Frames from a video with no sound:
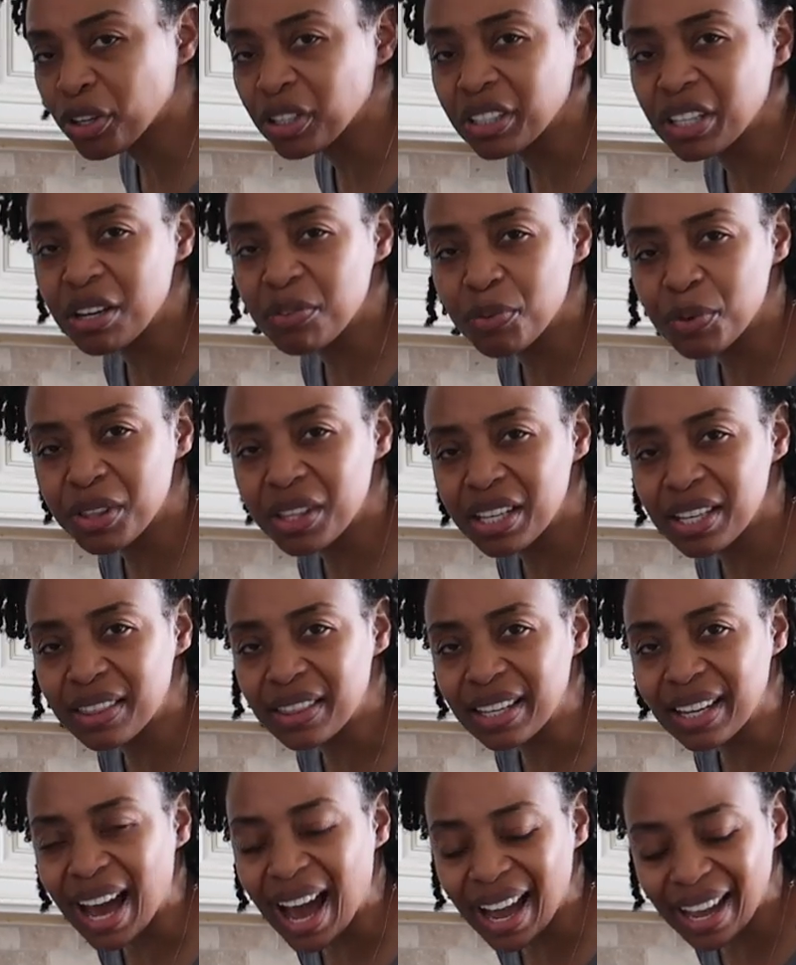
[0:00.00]
in love with it
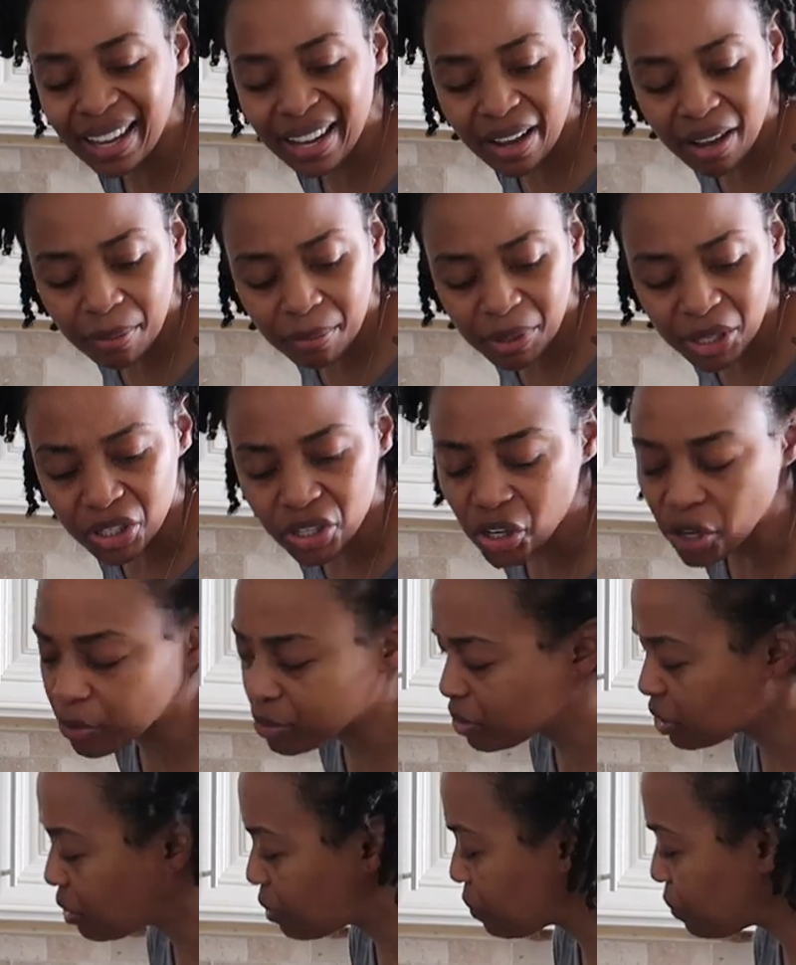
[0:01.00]
than I am in
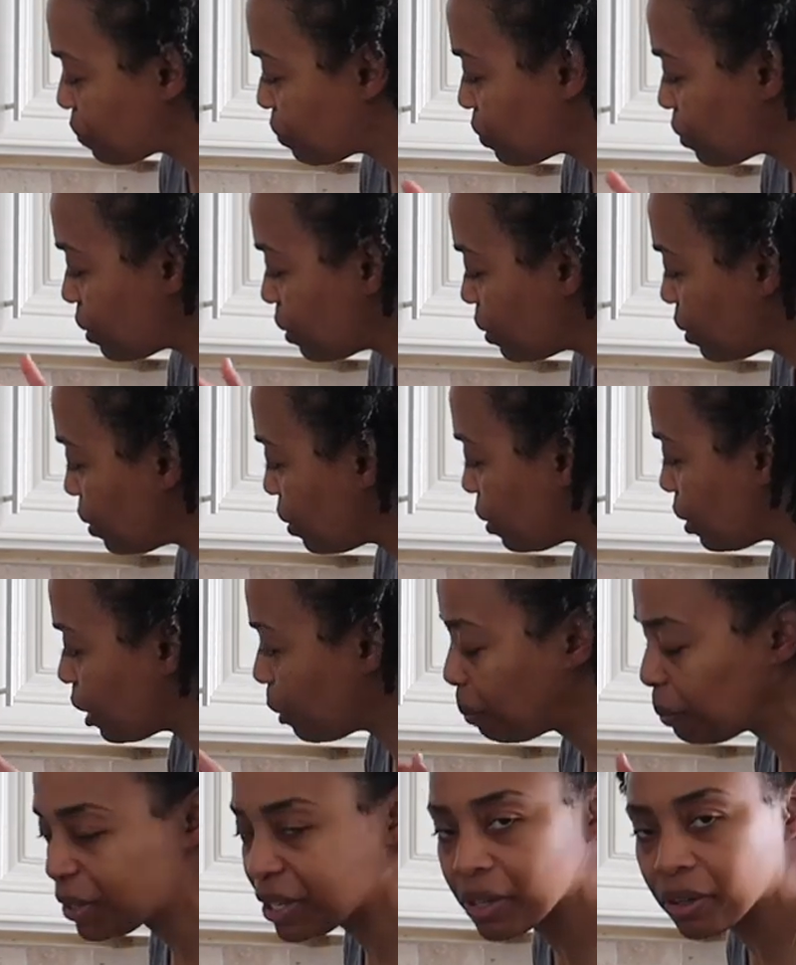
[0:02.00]
terms of
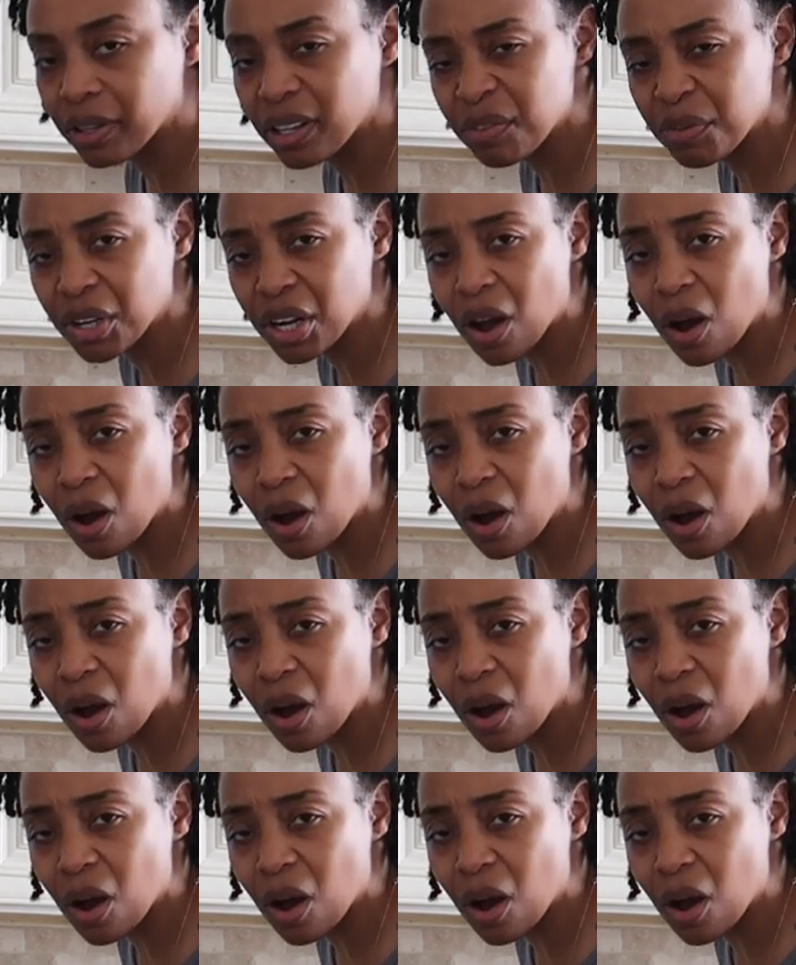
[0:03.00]
the appeal of it